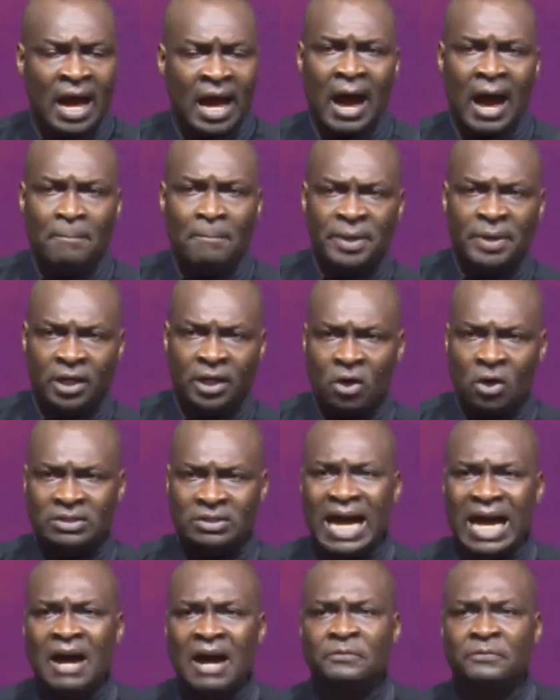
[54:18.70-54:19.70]
And
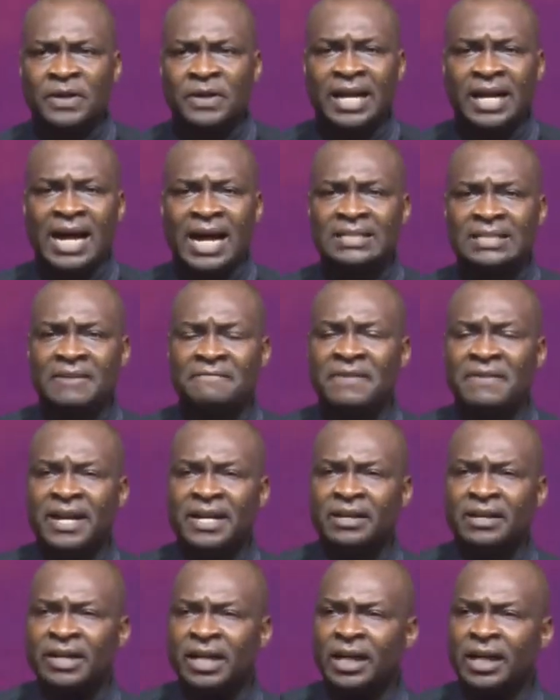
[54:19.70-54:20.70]
because Africa is a
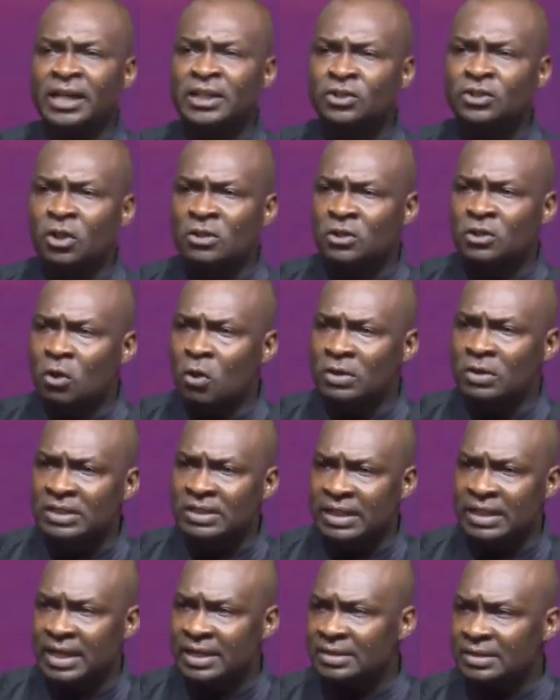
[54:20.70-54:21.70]
very religious
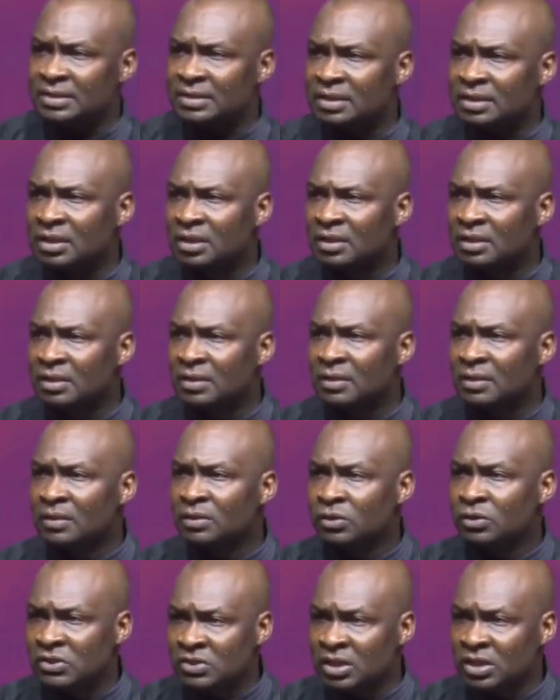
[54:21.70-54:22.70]
continent,
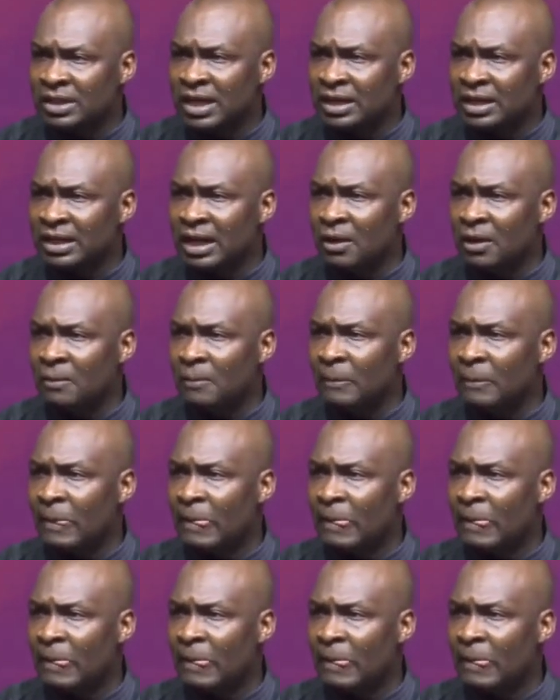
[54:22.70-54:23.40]
you see that now?